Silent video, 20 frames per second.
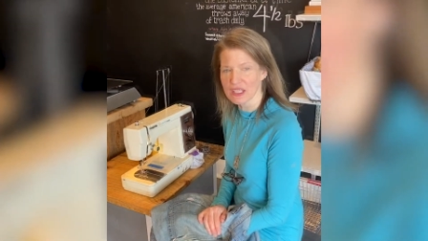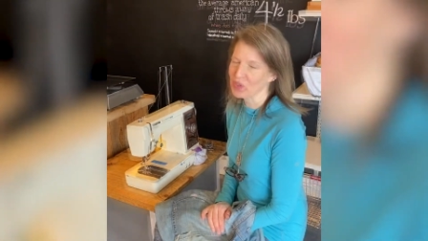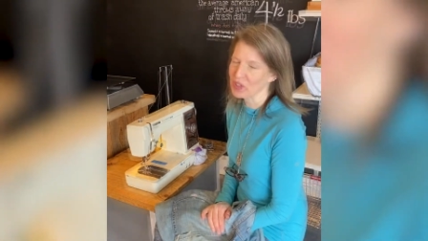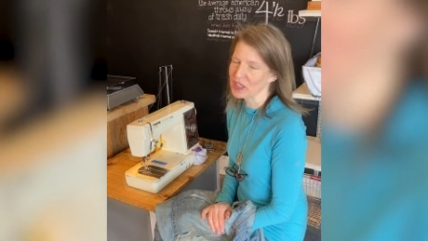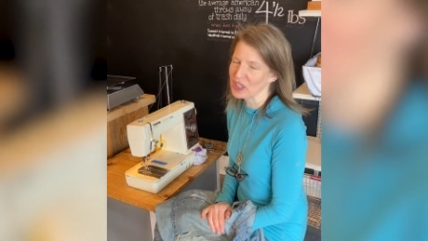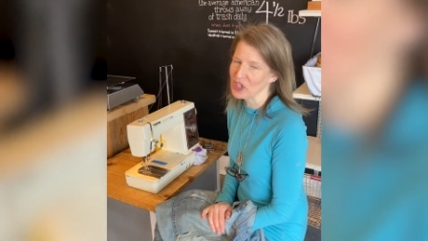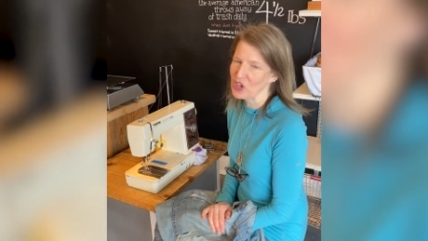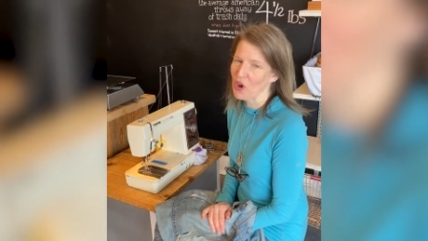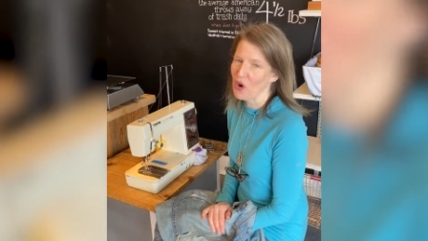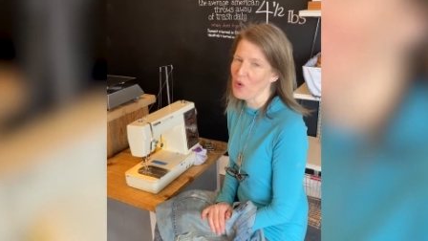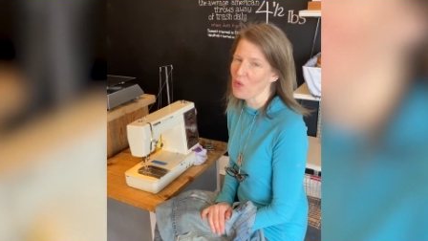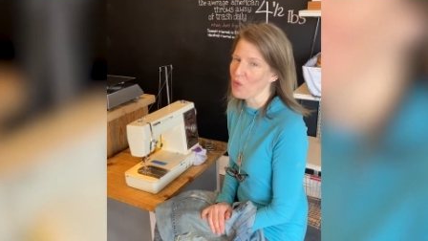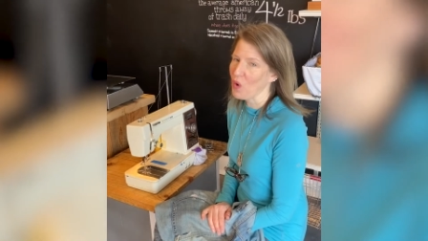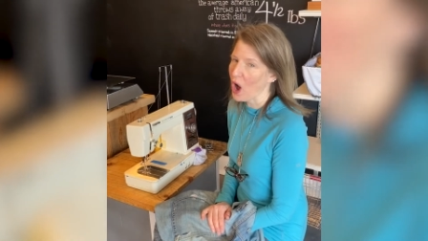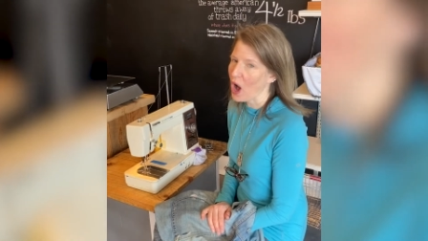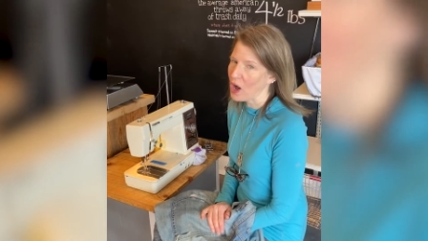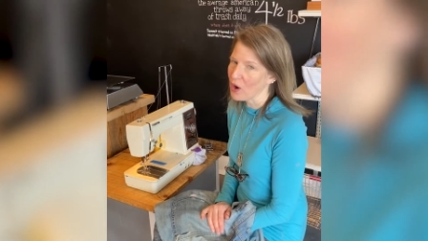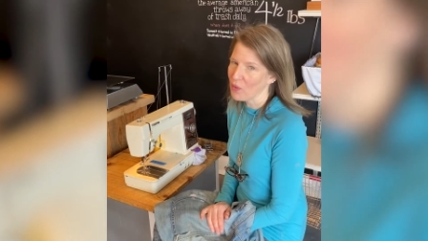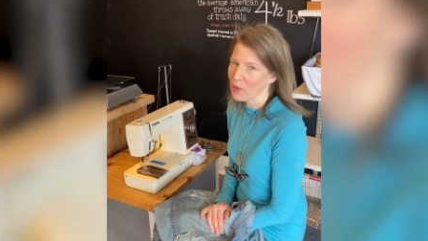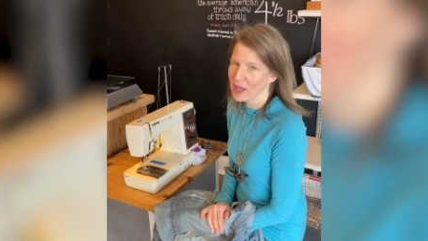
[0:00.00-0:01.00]
really no
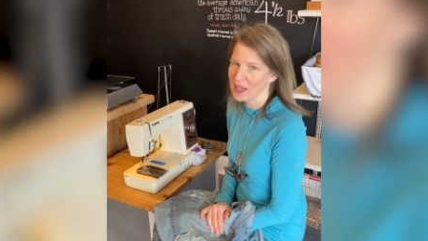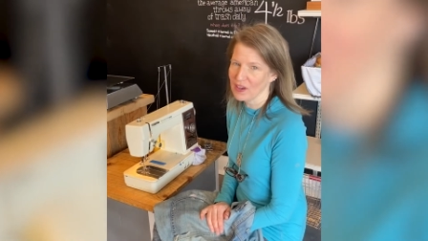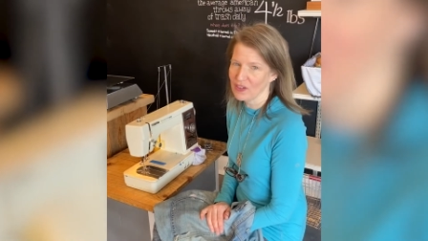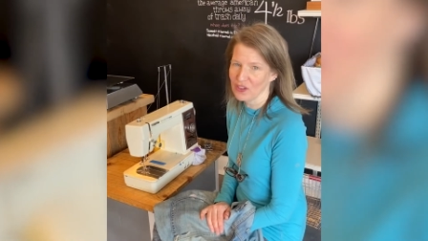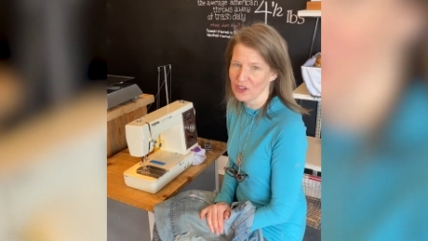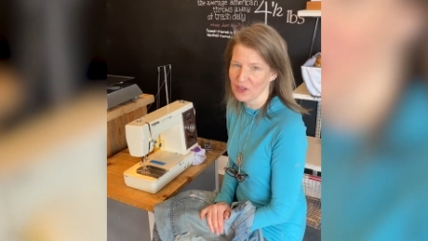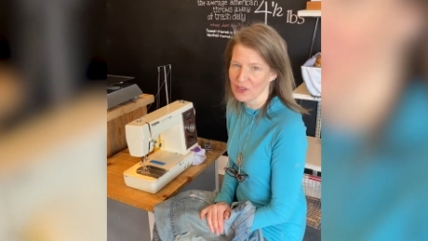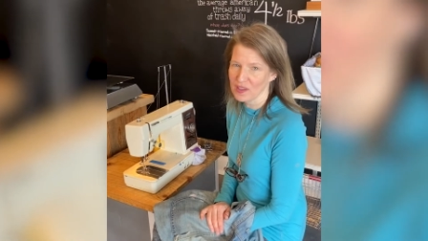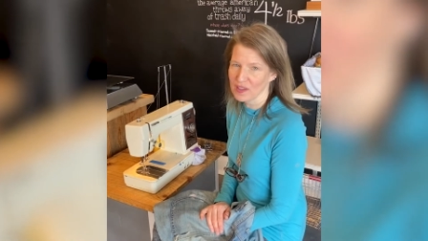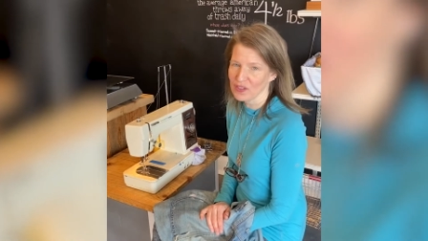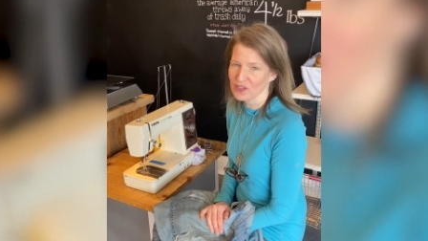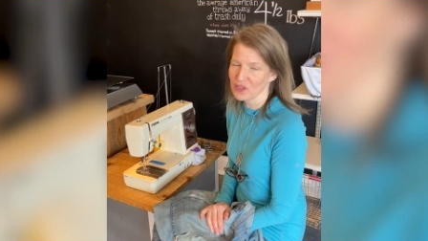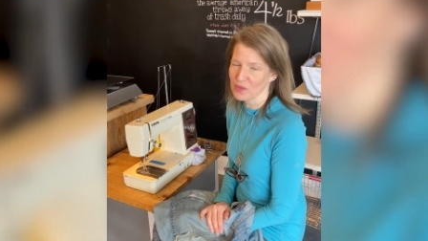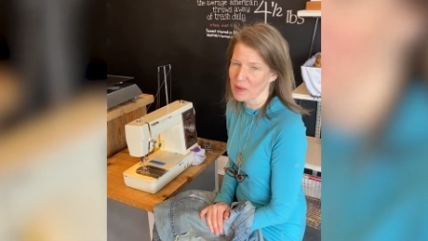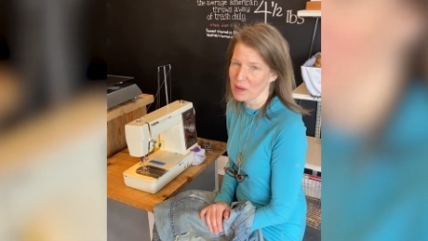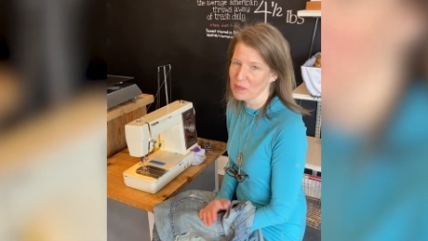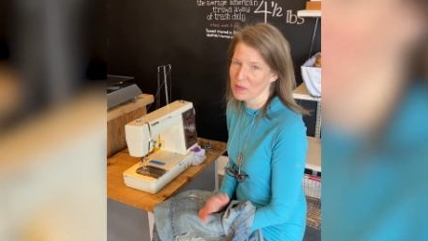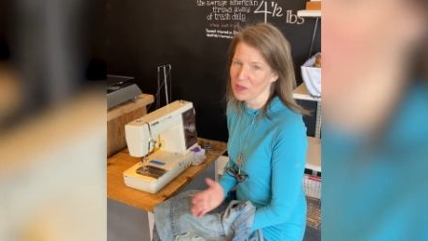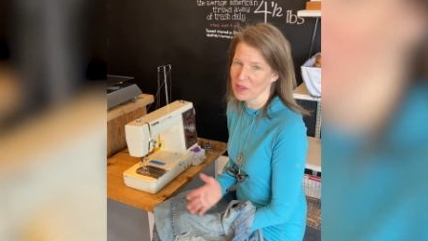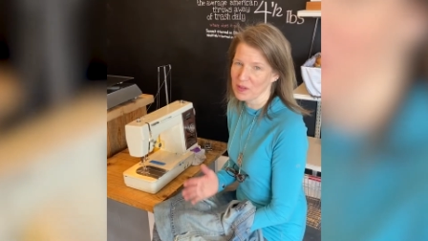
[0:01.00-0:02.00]
wrong way to do this.
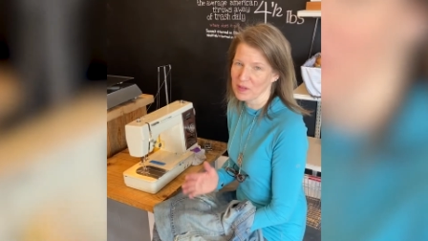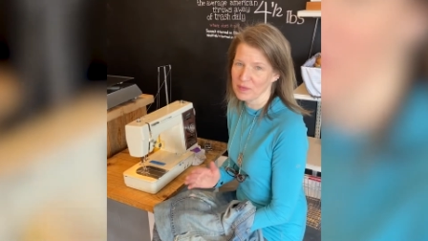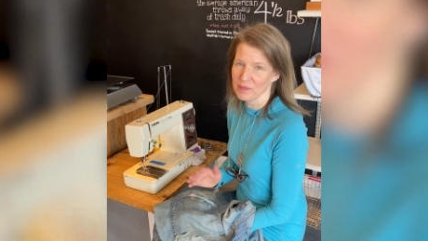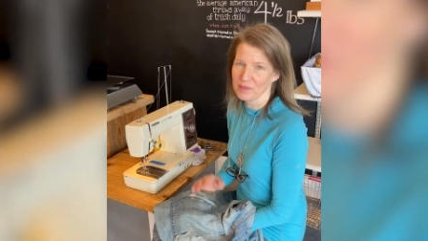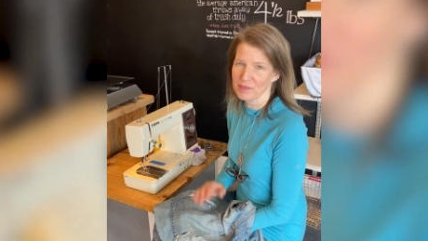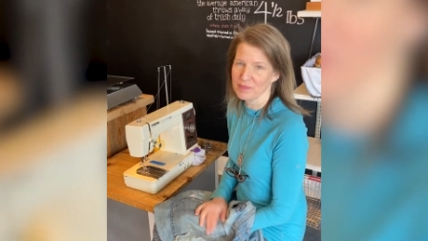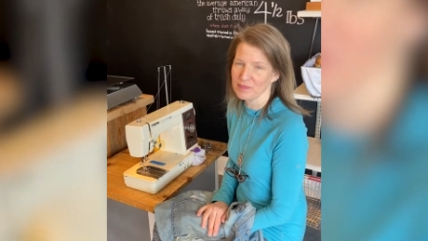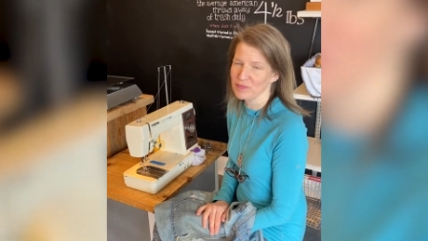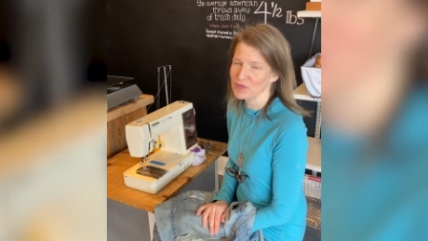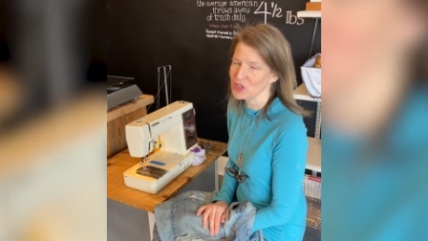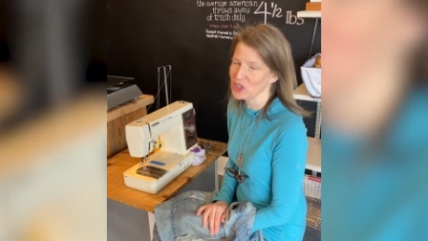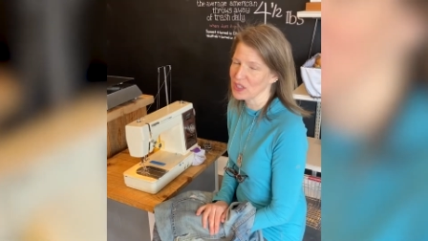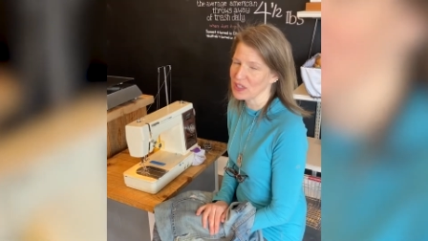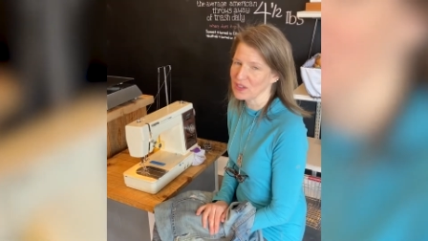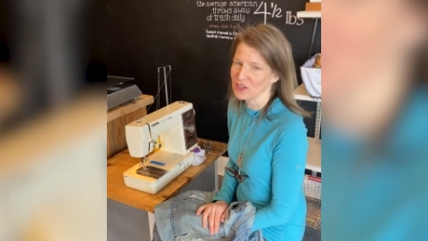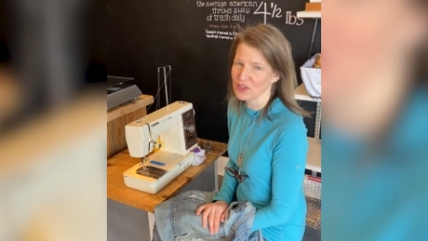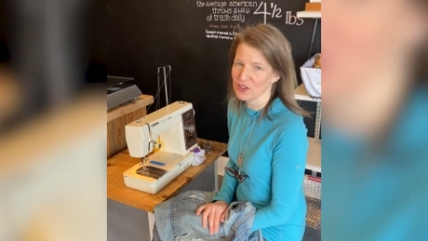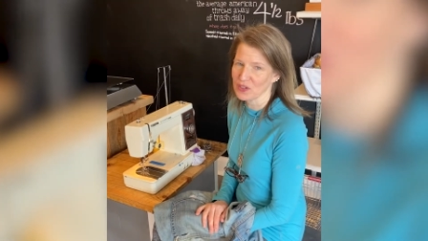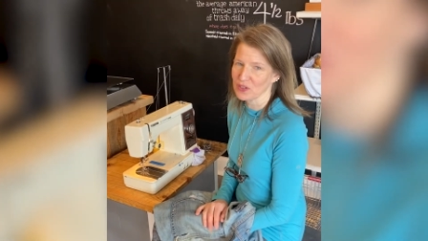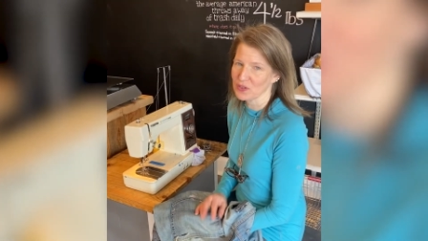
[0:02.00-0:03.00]
Remember the
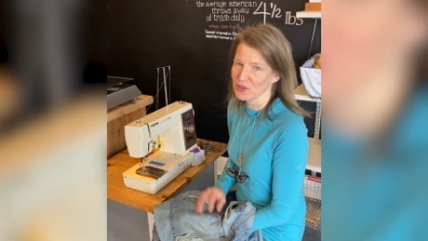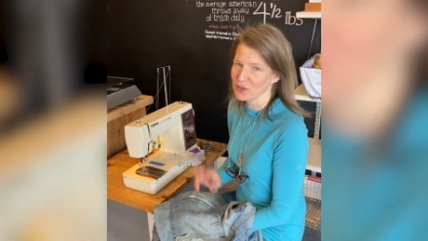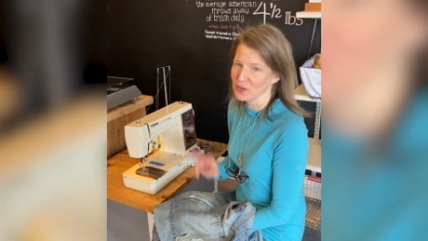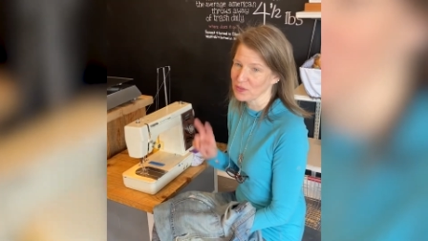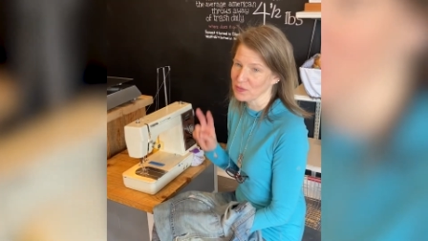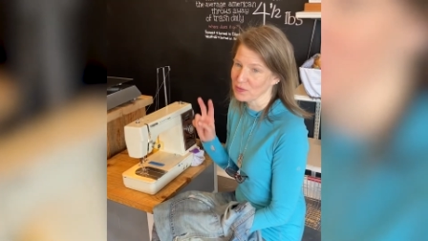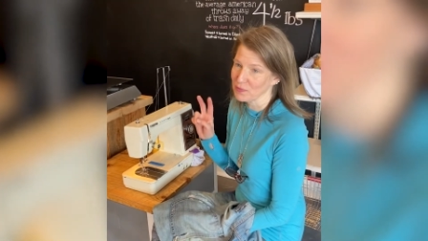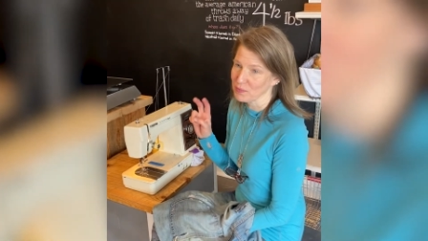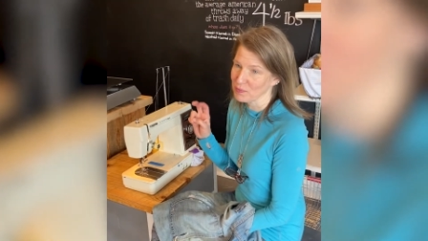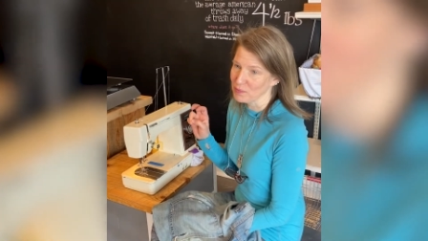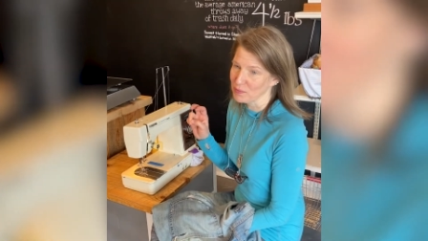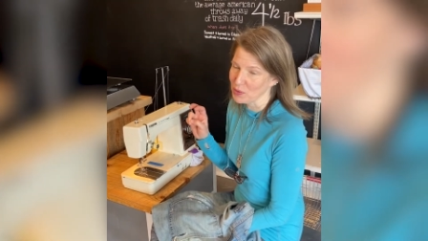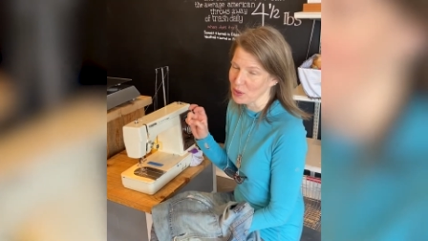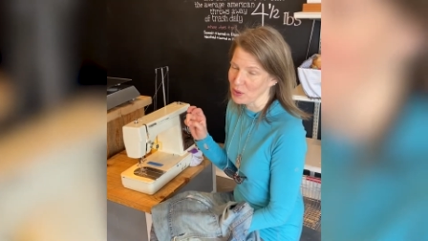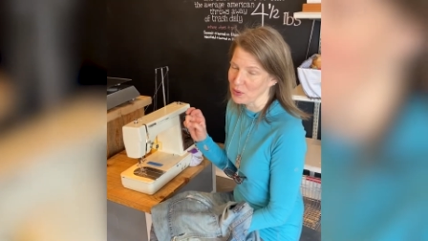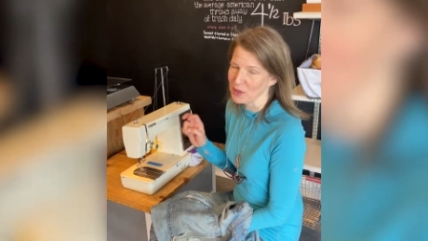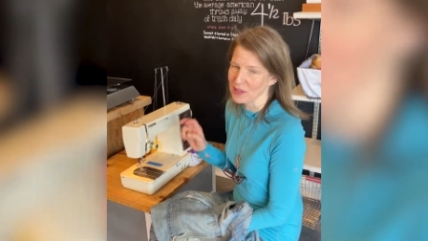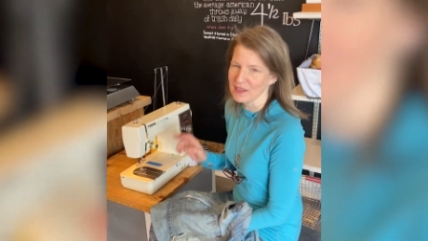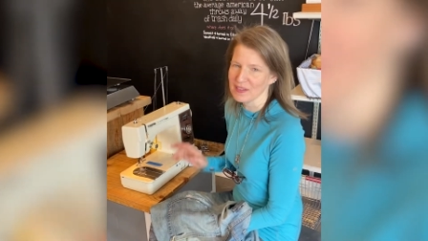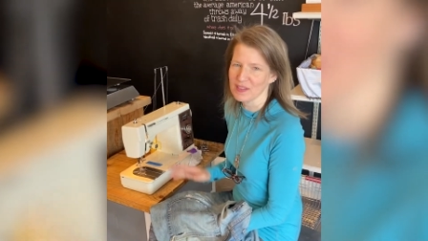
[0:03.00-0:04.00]
jeans are sort of
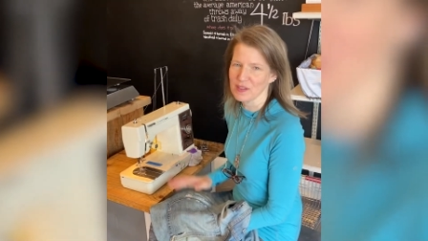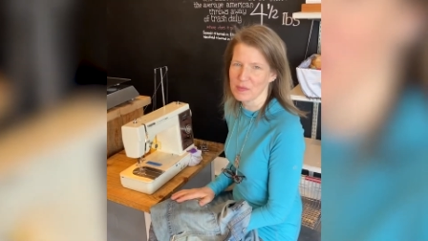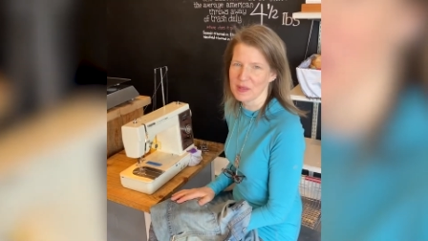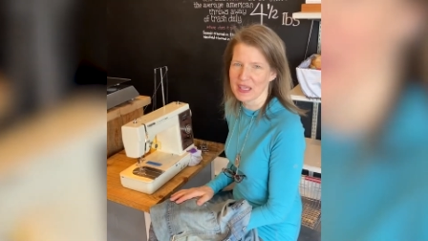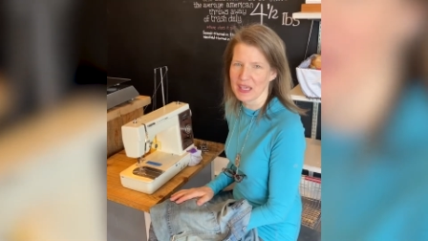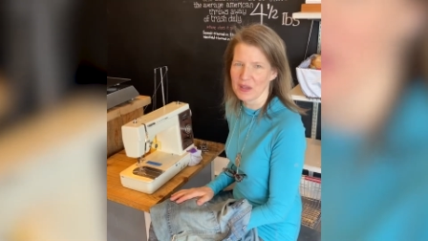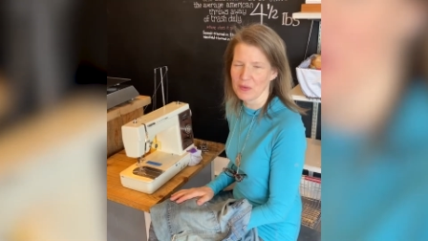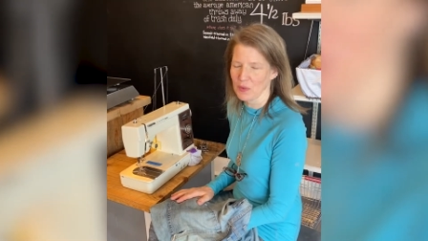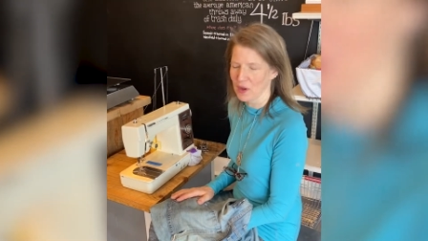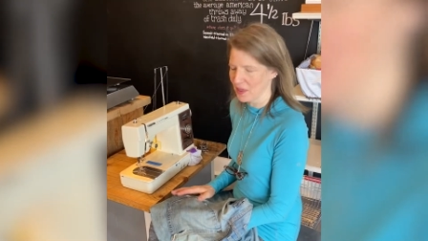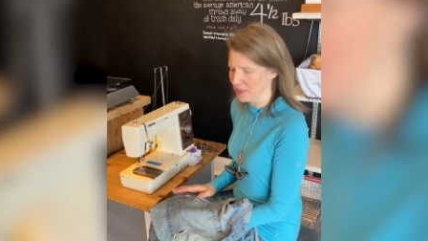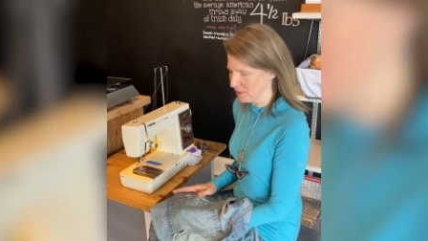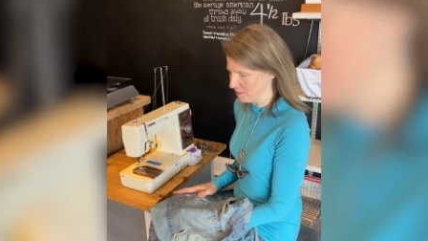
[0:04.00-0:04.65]
broken to begin with.